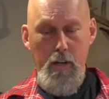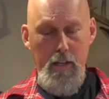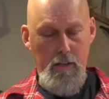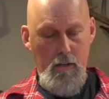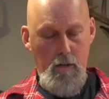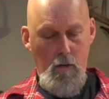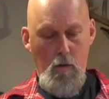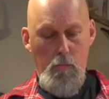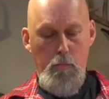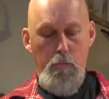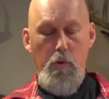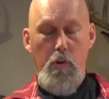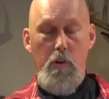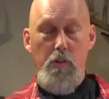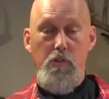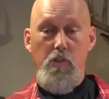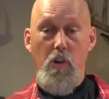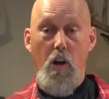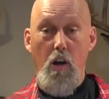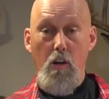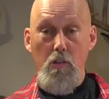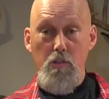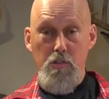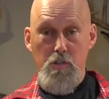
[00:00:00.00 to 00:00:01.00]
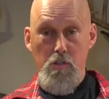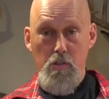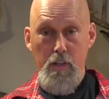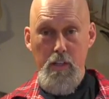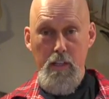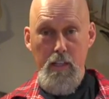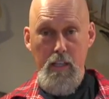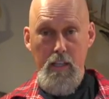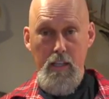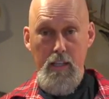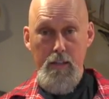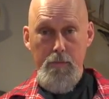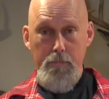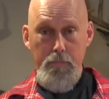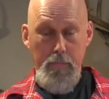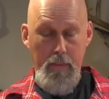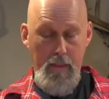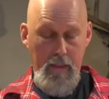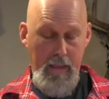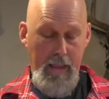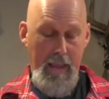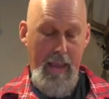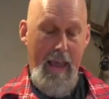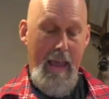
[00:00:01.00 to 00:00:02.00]
it or put a drawstring in,
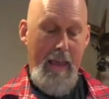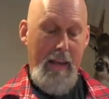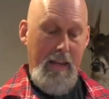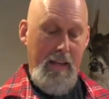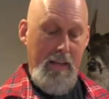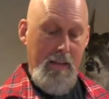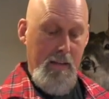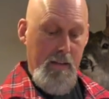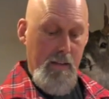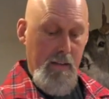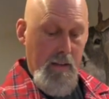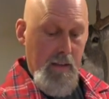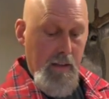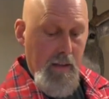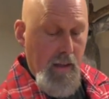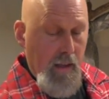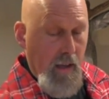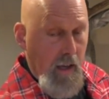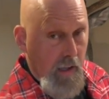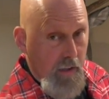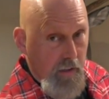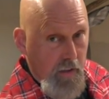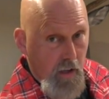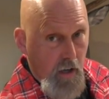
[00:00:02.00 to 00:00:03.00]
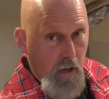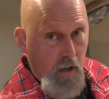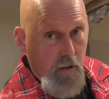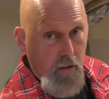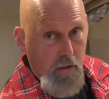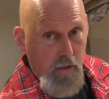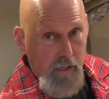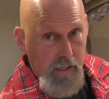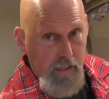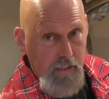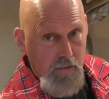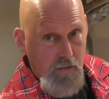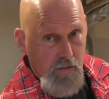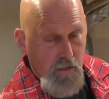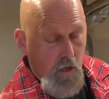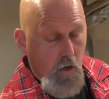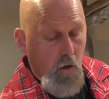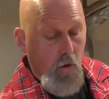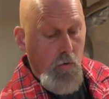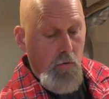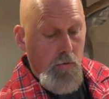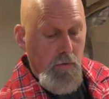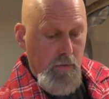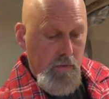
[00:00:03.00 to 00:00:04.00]
adding another heat
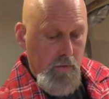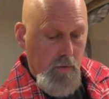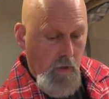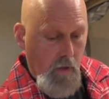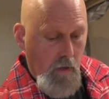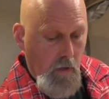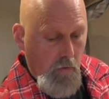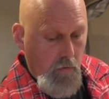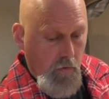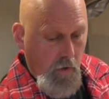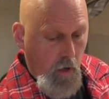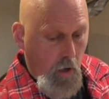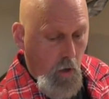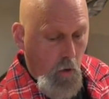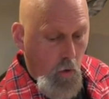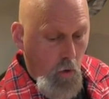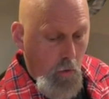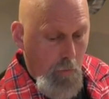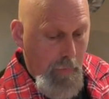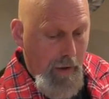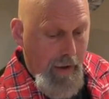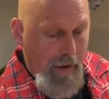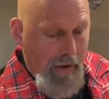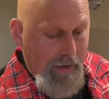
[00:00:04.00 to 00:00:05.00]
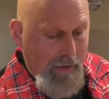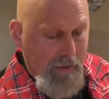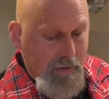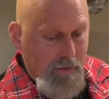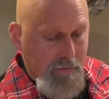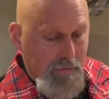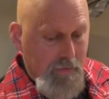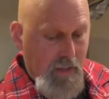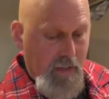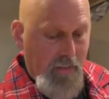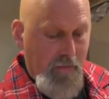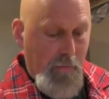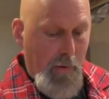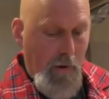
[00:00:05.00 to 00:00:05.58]
zone on the lower back if